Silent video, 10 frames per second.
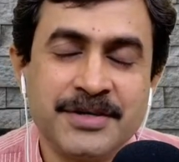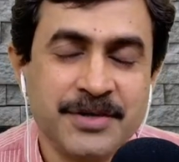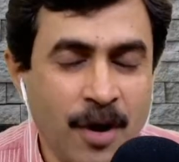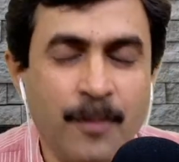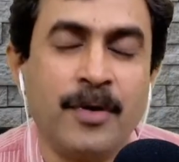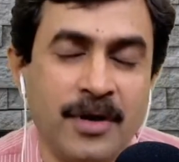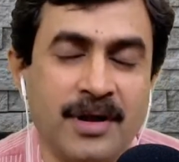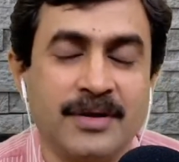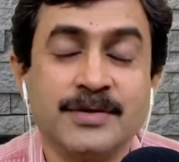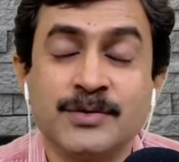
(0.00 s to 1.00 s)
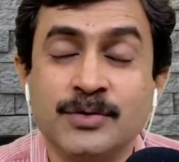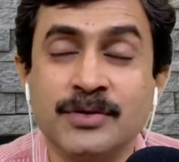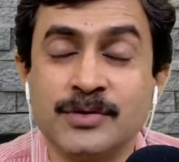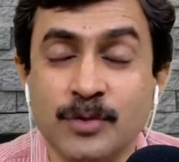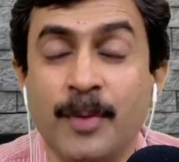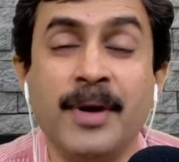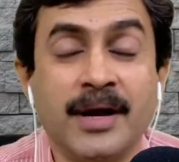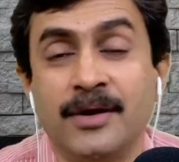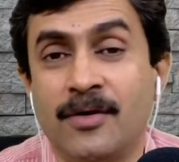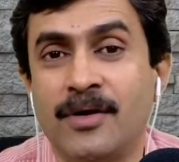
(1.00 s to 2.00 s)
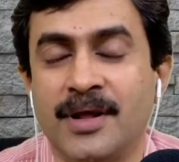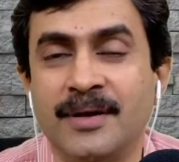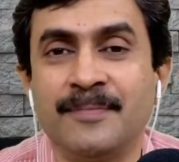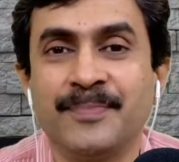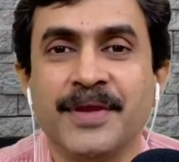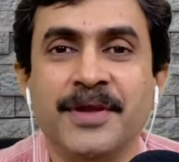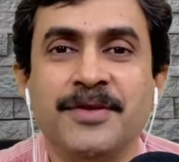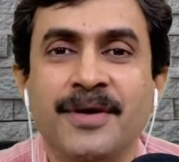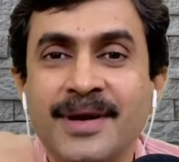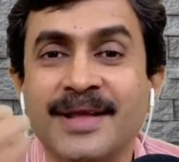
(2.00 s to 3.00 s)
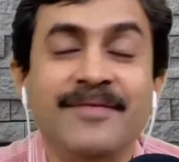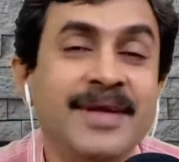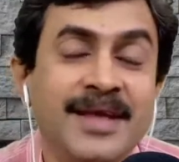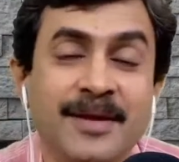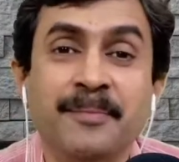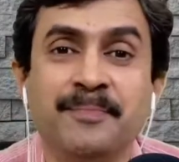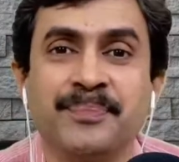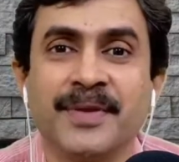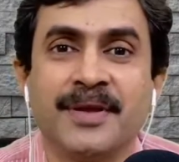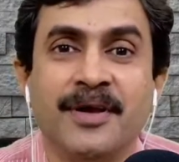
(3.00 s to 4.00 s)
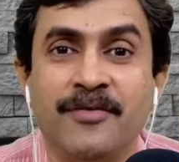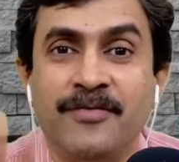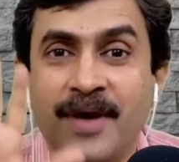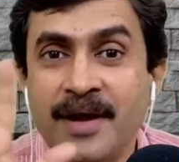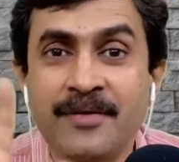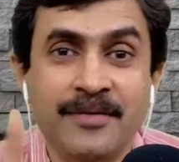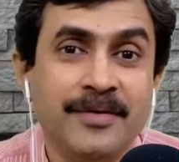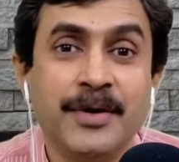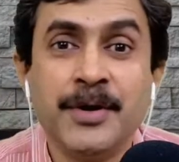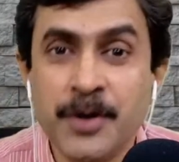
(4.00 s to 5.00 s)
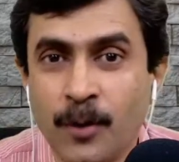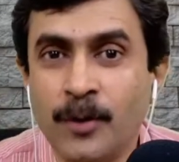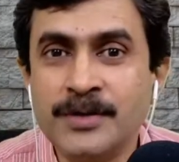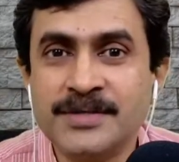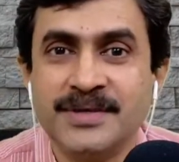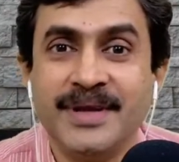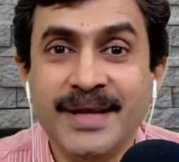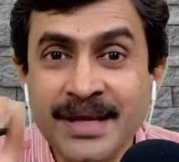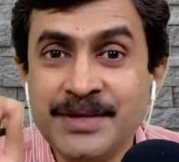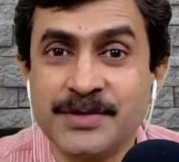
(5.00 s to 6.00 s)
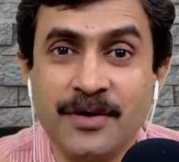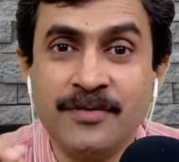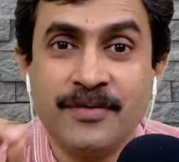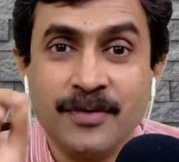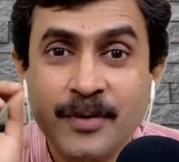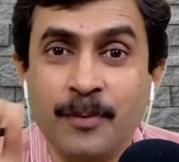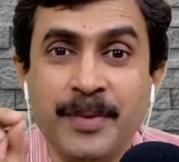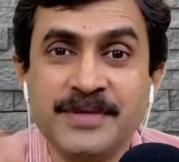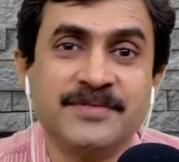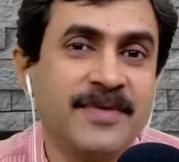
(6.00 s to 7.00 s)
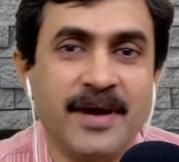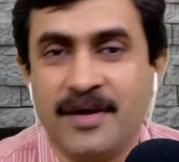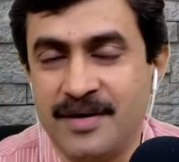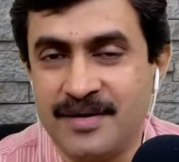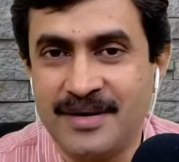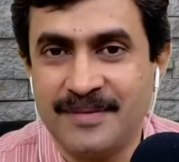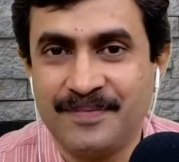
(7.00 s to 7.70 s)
shop owner, the supermarket owner, you are giving him 5 notes, each of rupees 500.